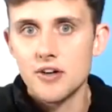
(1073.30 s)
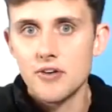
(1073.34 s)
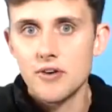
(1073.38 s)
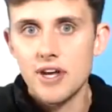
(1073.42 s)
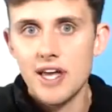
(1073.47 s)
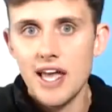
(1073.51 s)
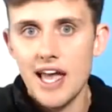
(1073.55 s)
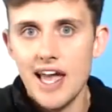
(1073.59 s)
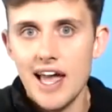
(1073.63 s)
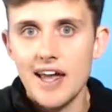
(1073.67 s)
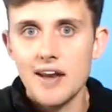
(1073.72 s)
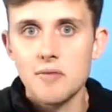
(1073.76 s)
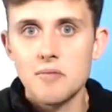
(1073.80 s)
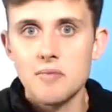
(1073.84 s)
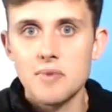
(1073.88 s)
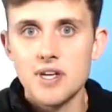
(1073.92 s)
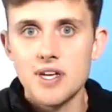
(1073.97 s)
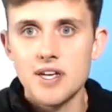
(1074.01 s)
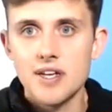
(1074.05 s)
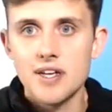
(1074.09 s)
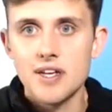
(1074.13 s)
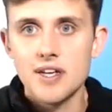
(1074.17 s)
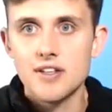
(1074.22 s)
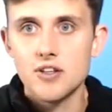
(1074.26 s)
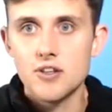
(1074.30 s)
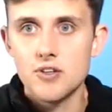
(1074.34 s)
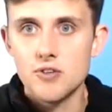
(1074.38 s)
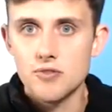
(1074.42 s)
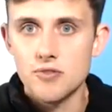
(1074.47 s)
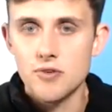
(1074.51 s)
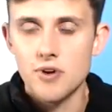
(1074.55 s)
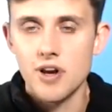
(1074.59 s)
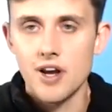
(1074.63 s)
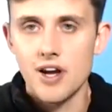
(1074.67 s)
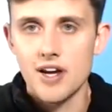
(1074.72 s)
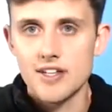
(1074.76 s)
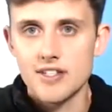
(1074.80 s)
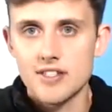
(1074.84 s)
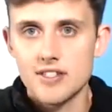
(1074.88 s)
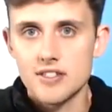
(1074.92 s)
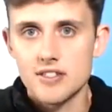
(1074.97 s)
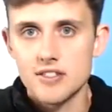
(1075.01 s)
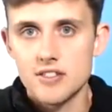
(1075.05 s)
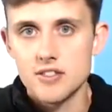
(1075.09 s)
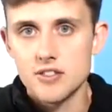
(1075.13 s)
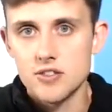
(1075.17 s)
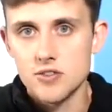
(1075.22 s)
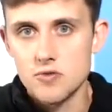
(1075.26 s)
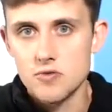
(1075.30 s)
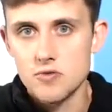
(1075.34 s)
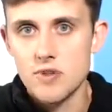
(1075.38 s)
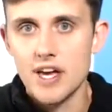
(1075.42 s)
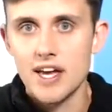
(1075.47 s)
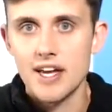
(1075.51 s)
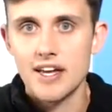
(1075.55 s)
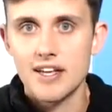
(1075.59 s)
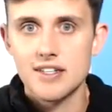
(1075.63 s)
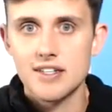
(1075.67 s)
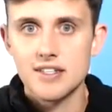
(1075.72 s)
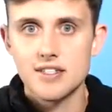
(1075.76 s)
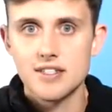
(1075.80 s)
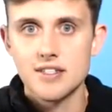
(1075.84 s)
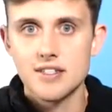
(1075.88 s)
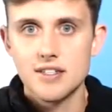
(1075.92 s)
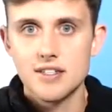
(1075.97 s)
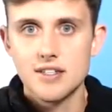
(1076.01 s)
can be utilized to do that